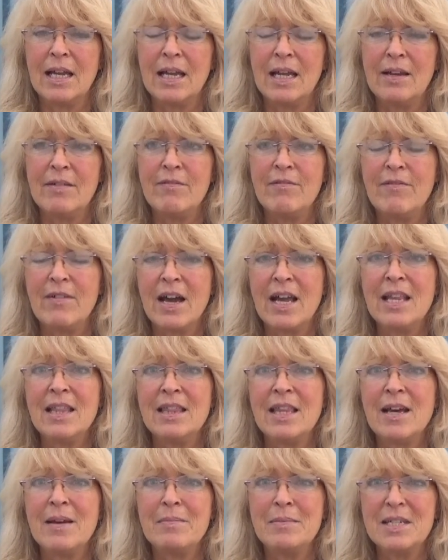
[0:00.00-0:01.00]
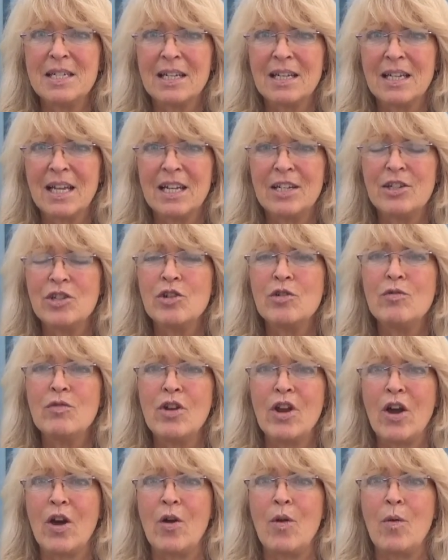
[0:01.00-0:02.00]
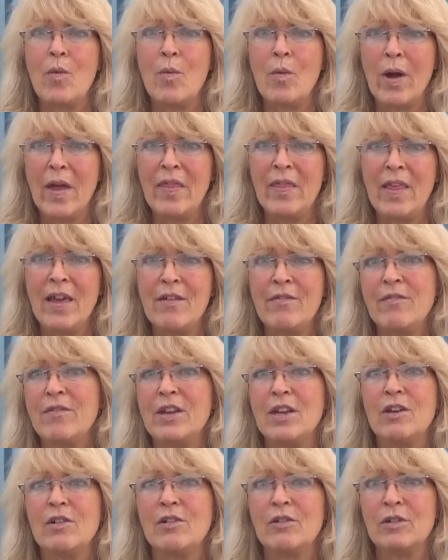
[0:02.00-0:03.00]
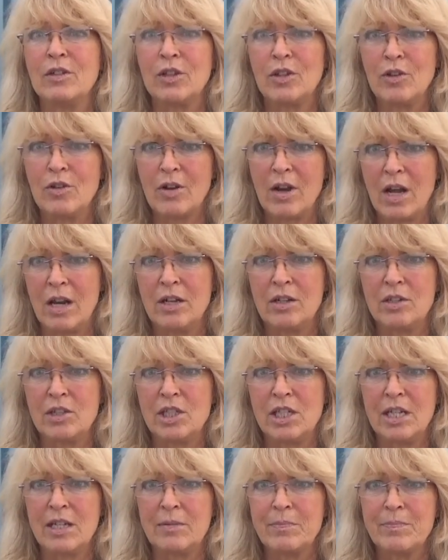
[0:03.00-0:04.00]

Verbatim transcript: invite them to let you know when they feel your energy.